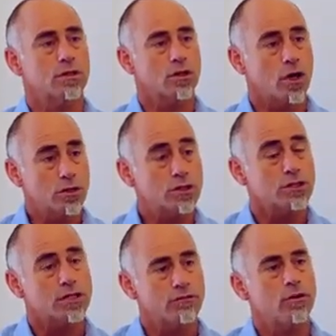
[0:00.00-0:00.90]

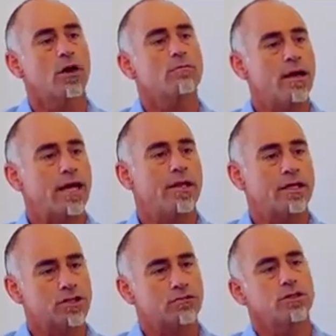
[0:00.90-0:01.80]
coaches have not made
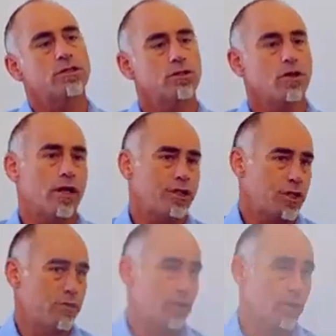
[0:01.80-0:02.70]
that shift into knowledge era